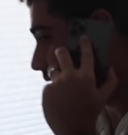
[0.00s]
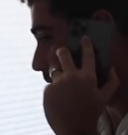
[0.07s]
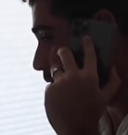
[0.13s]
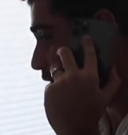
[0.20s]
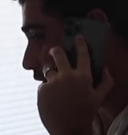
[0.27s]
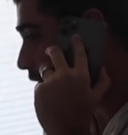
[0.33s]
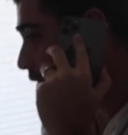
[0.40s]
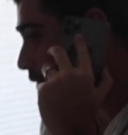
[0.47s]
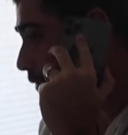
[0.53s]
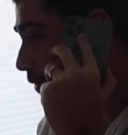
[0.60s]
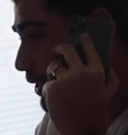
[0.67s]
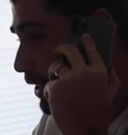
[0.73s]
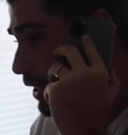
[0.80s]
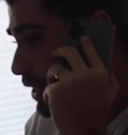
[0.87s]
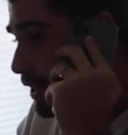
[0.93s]

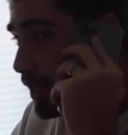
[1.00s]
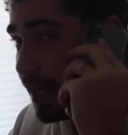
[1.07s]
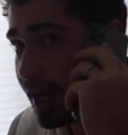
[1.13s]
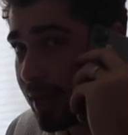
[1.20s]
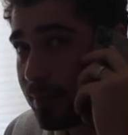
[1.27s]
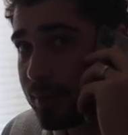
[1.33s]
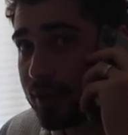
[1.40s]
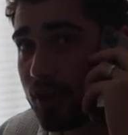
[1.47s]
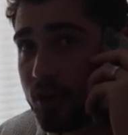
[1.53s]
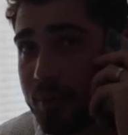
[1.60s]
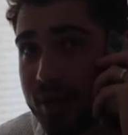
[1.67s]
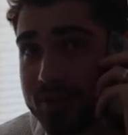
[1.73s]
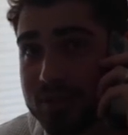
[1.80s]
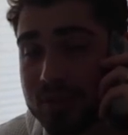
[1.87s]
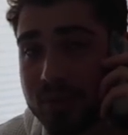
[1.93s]
So how do we go
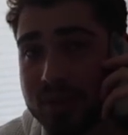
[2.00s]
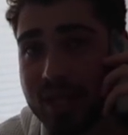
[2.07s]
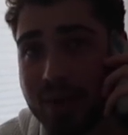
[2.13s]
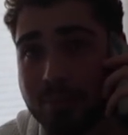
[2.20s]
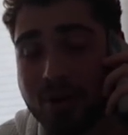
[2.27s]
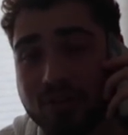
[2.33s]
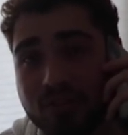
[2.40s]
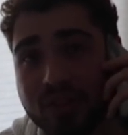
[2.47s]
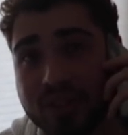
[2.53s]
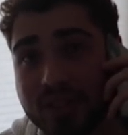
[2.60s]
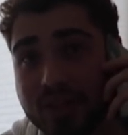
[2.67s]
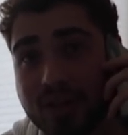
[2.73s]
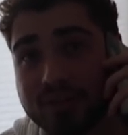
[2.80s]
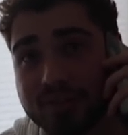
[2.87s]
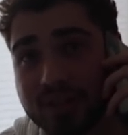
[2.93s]
about doing that? Muffin,
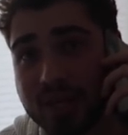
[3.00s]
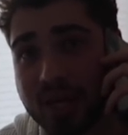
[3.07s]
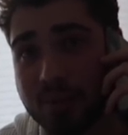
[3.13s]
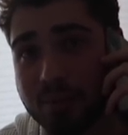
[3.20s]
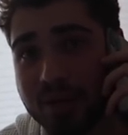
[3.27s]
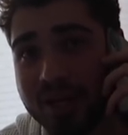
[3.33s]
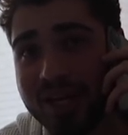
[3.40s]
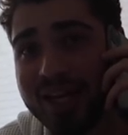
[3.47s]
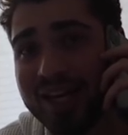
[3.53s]
get off the camera.